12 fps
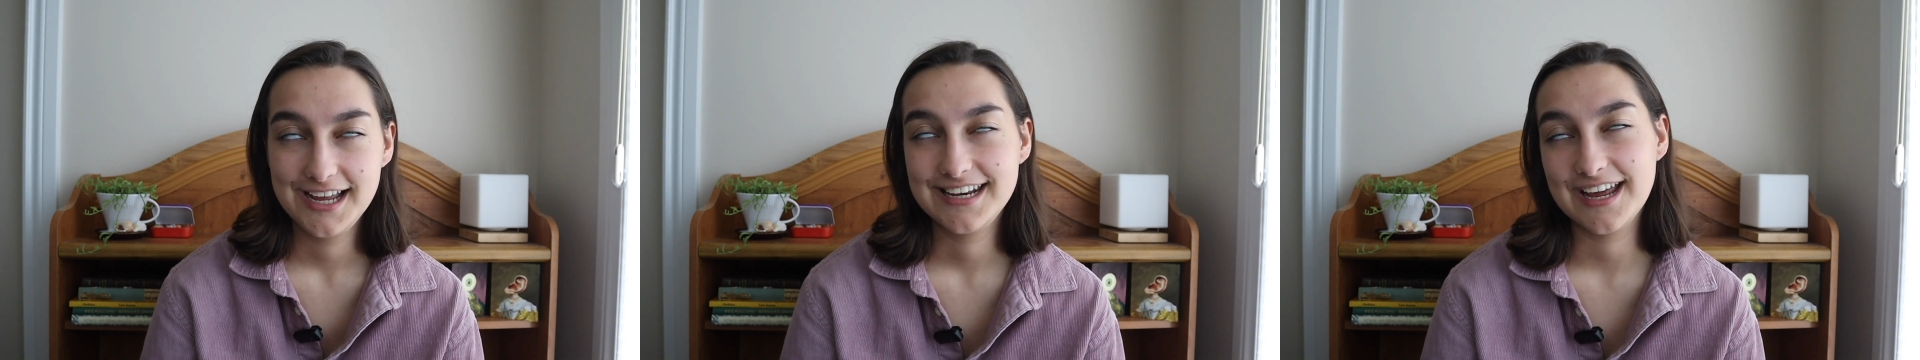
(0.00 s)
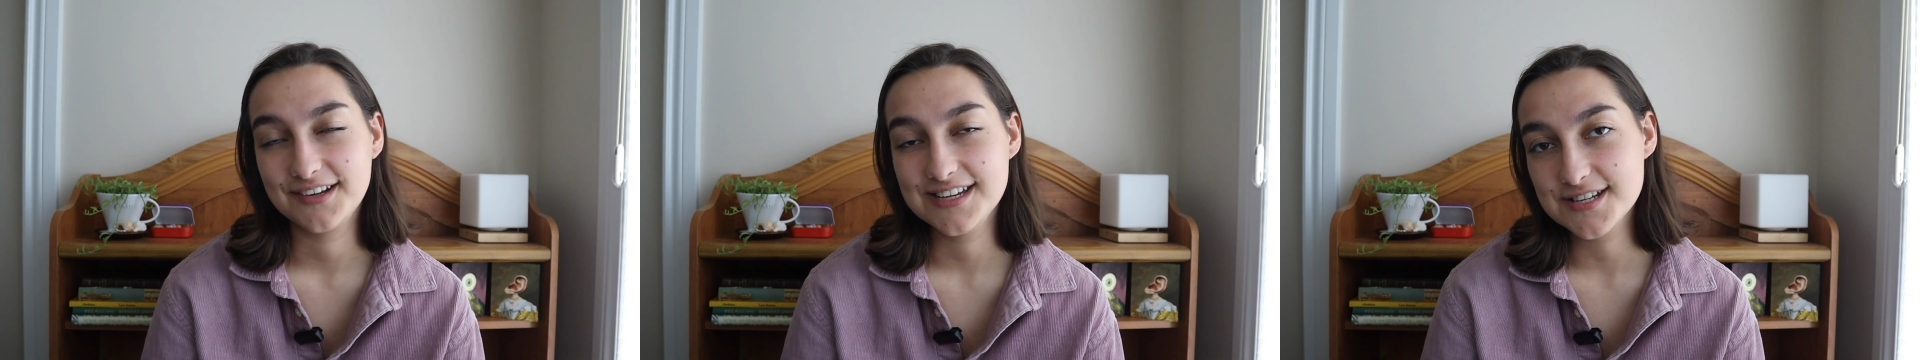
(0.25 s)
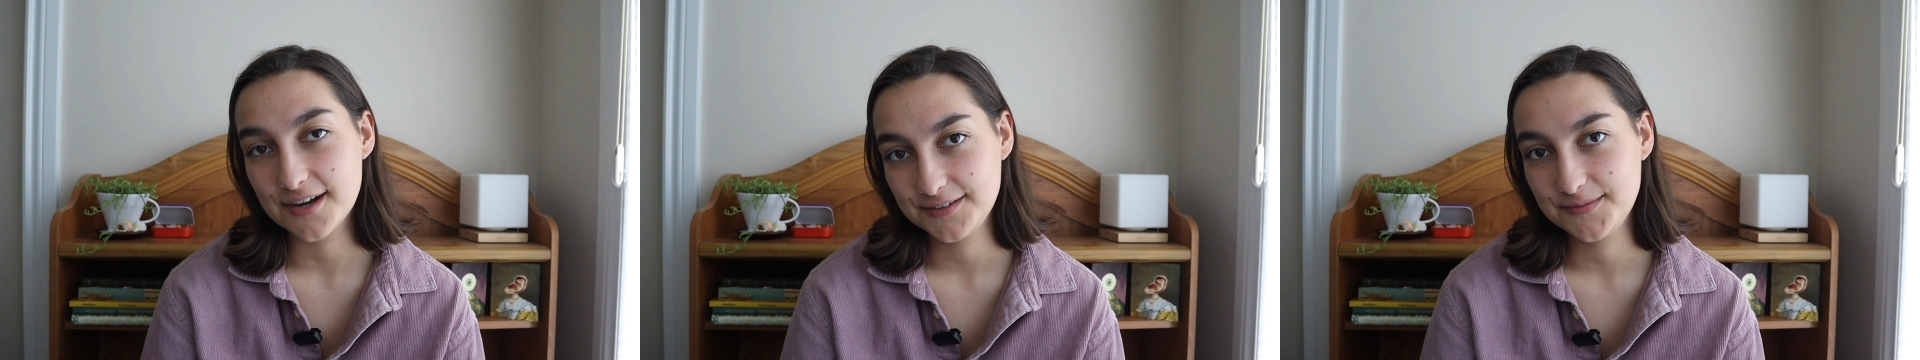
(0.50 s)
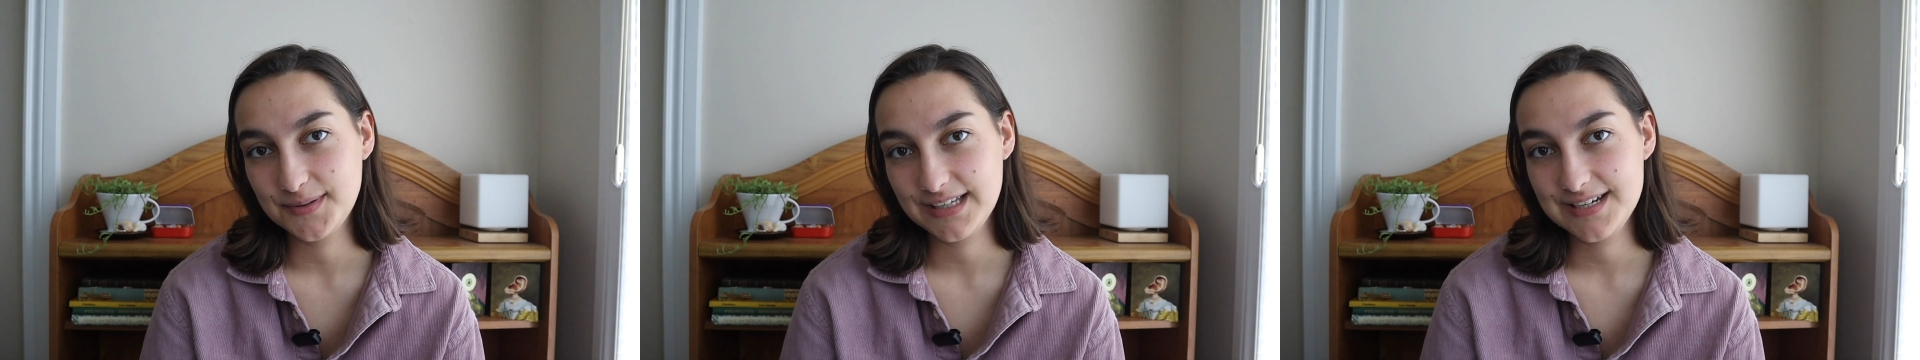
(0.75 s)
Now, he's
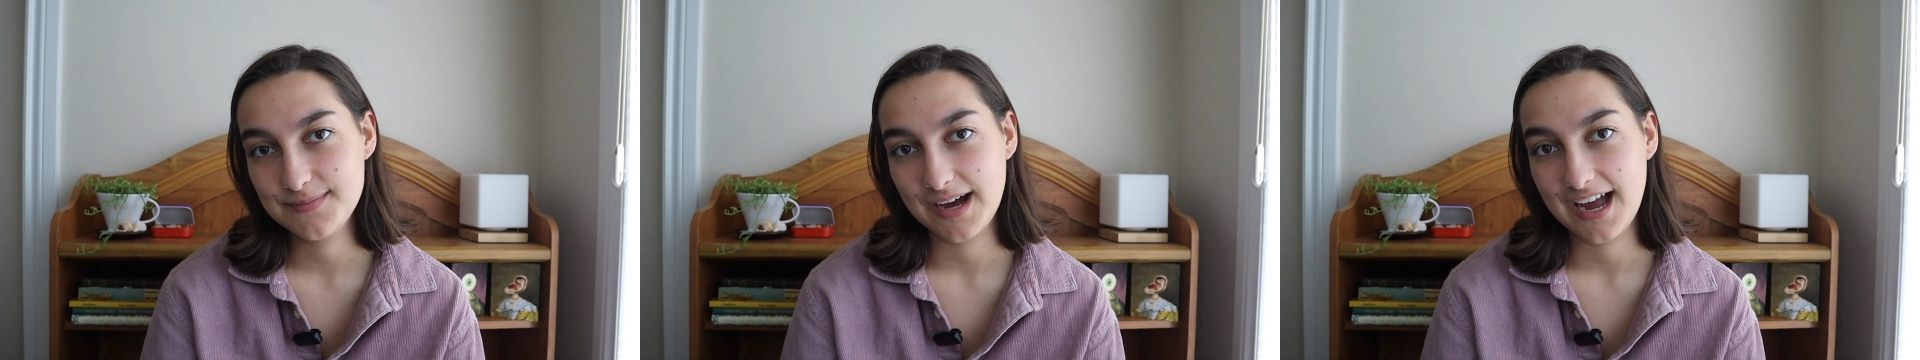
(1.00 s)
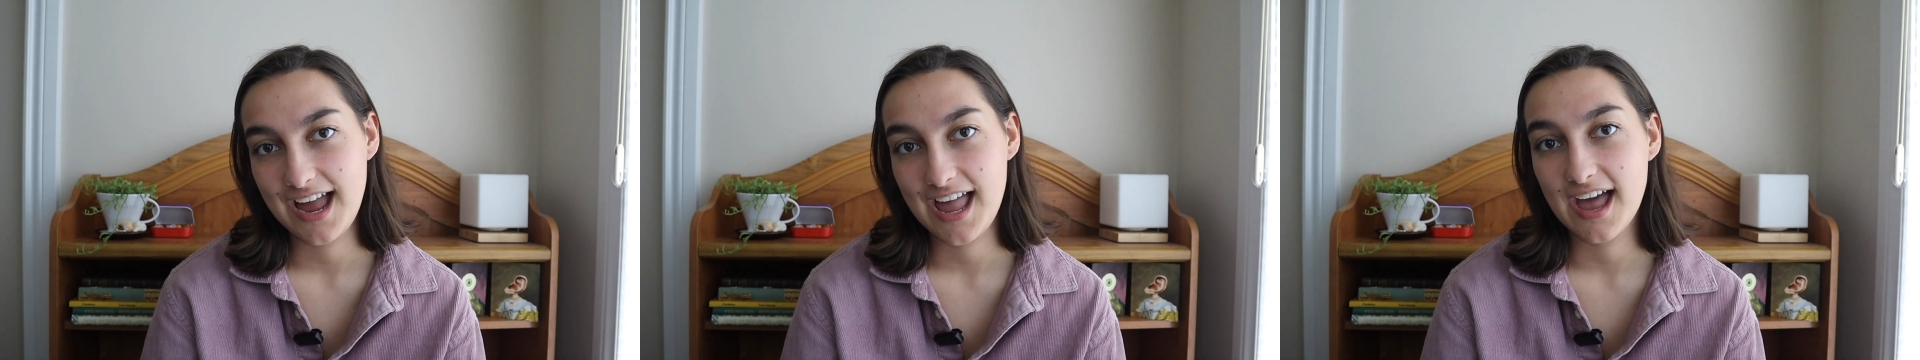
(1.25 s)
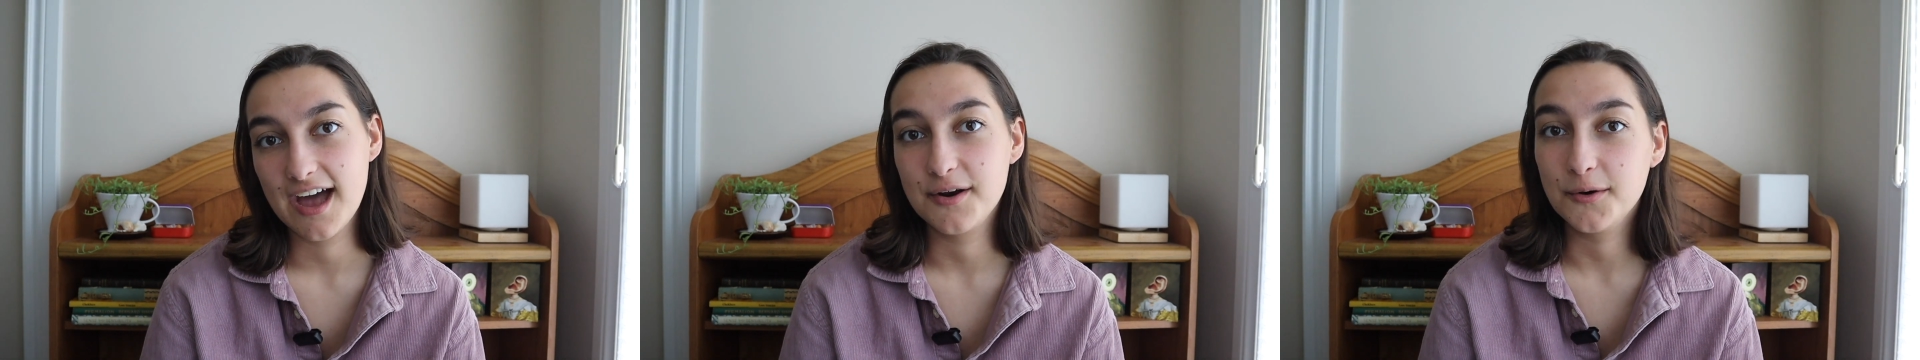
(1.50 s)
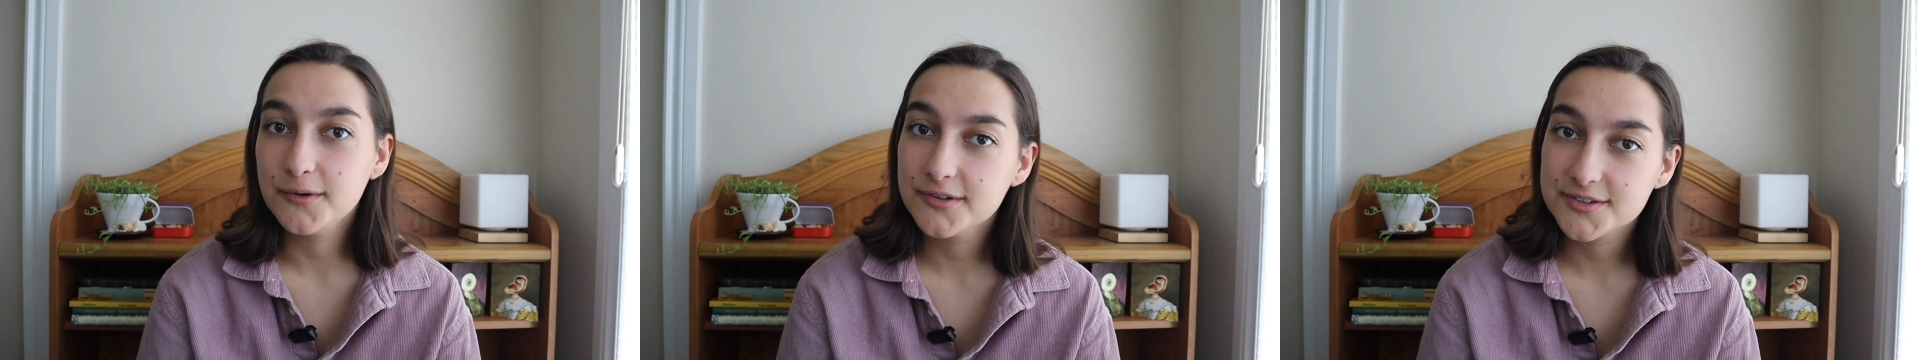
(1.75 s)
often played by an
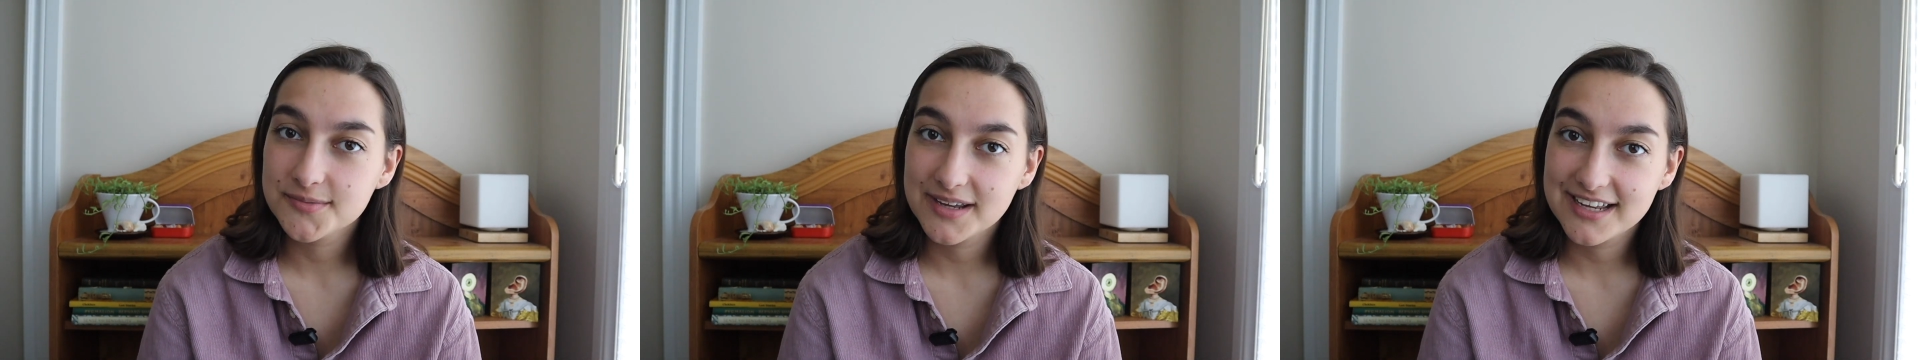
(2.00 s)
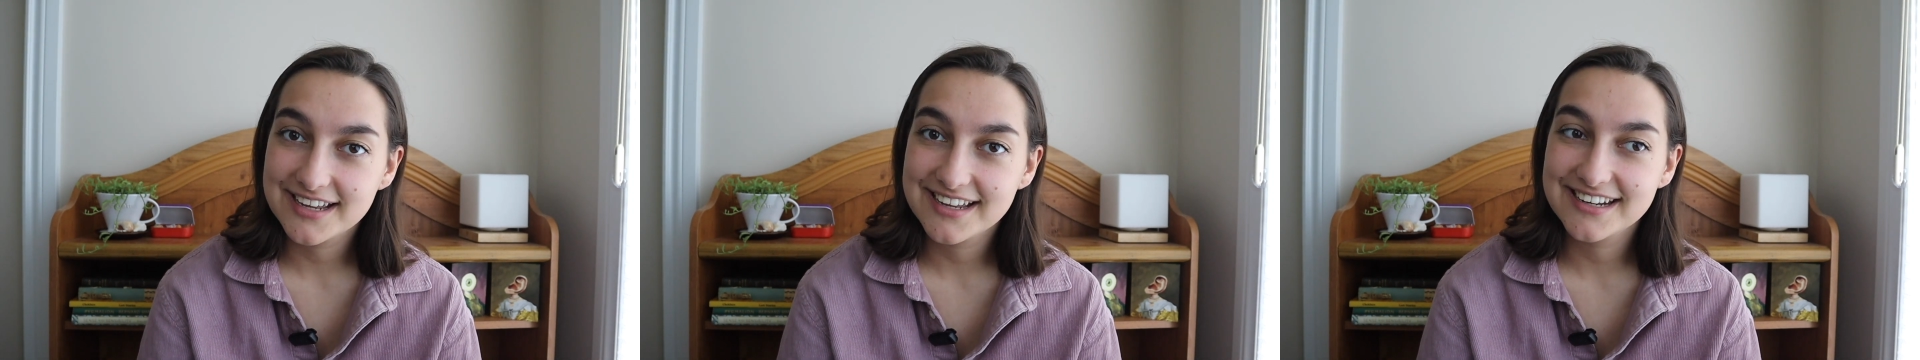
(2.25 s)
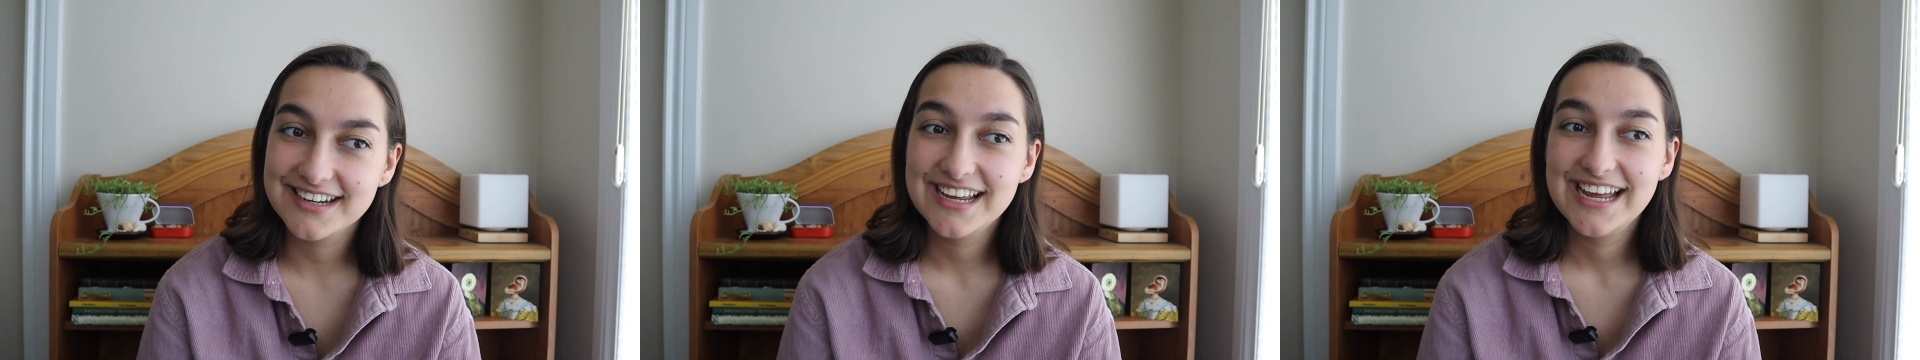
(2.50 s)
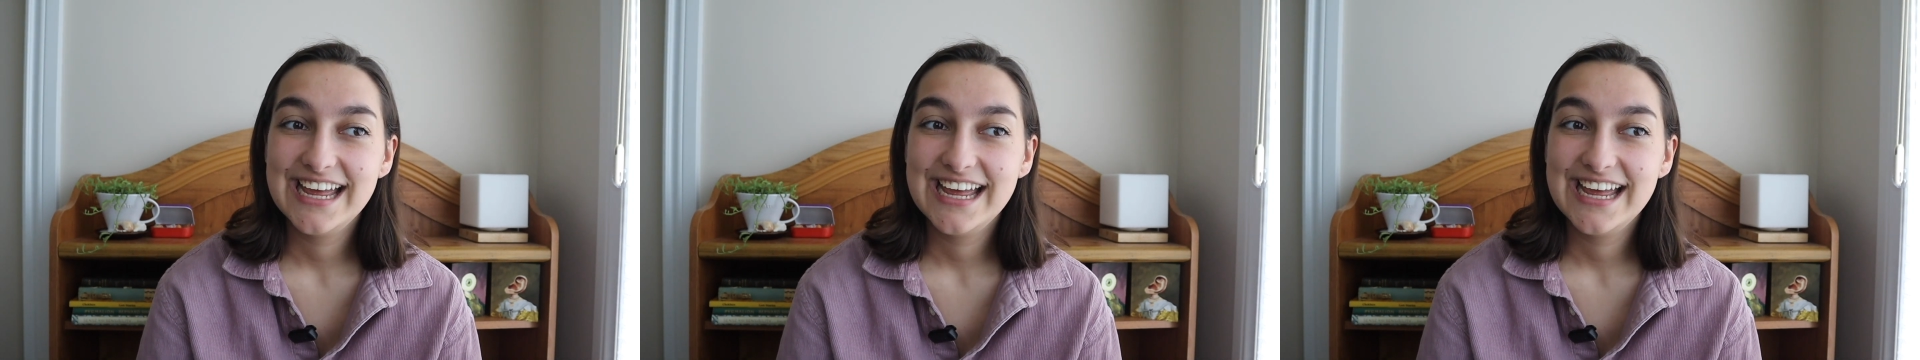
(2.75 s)
older man.